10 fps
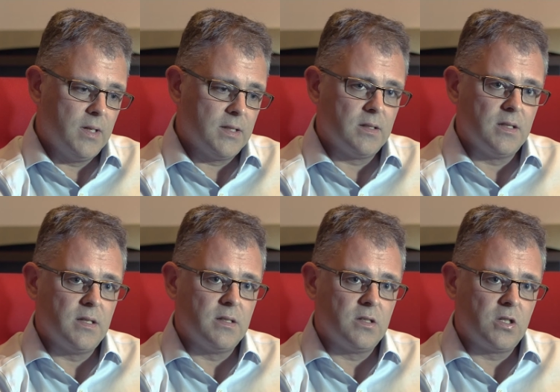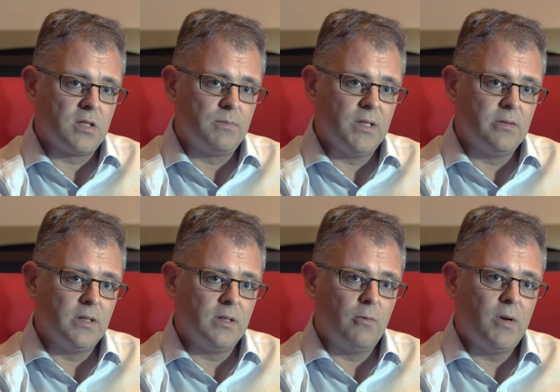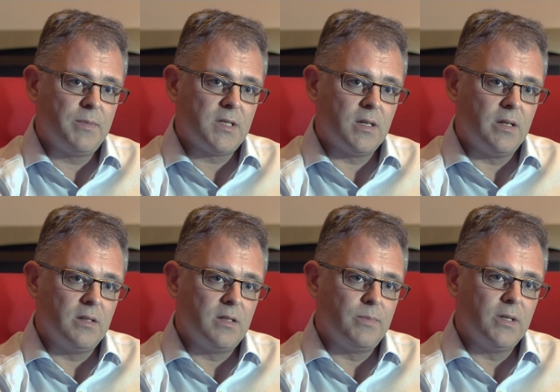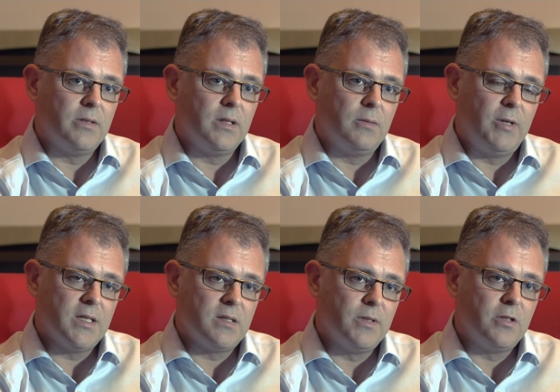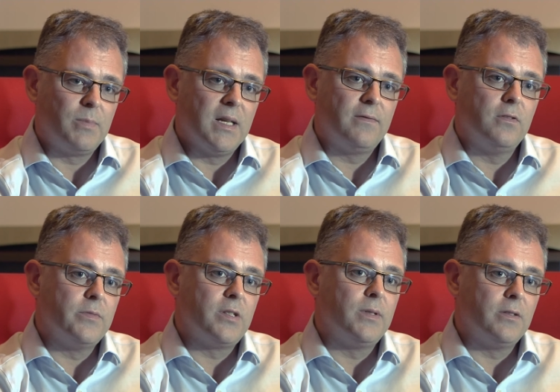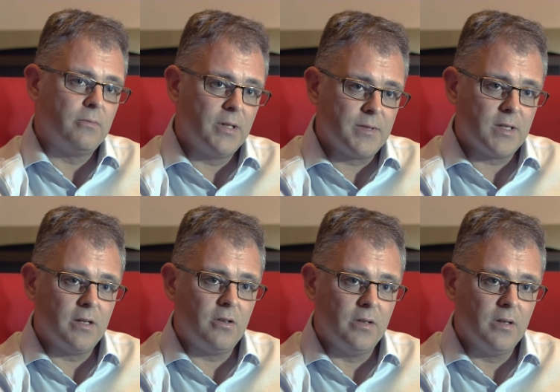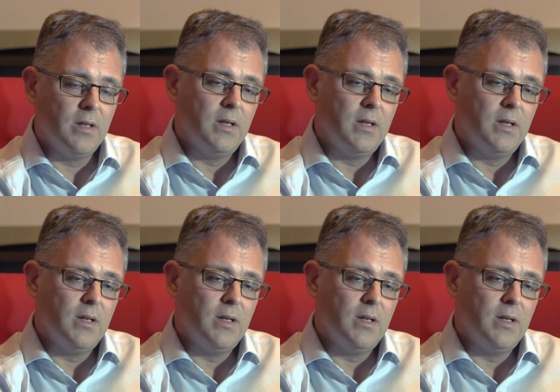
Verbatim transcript: It's, this isn't just building a website. This is building. We had to build the platforms to build the website on.